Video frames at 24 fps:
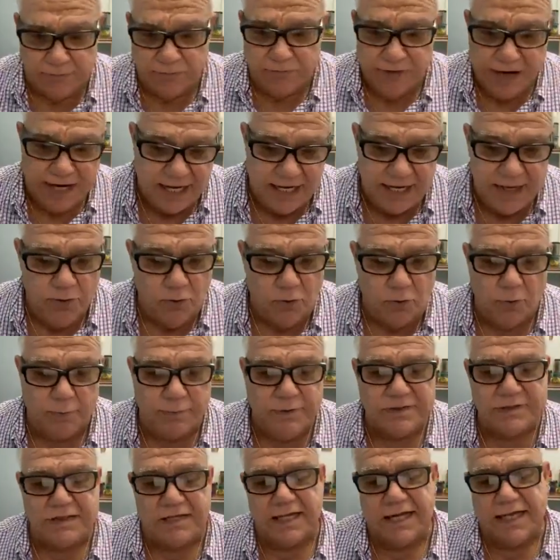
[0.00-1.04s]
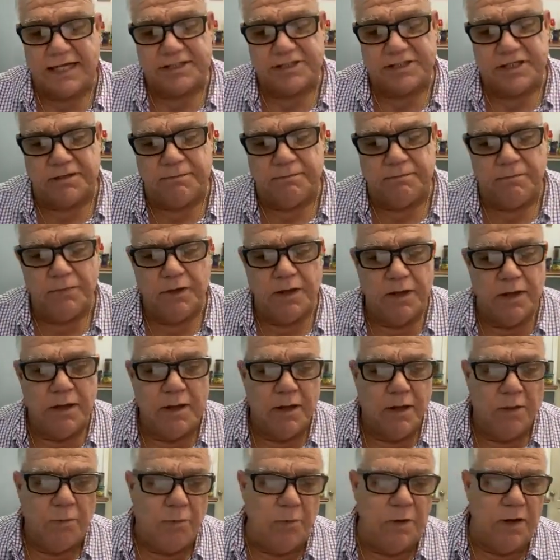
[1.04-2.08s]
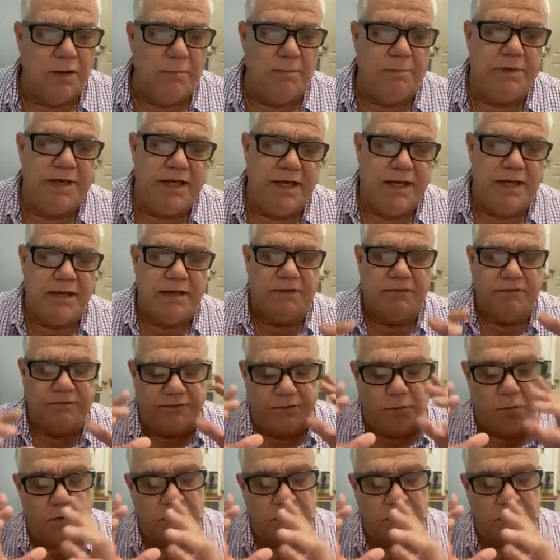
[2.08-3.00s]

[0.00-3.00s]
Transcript: I really hope this election will be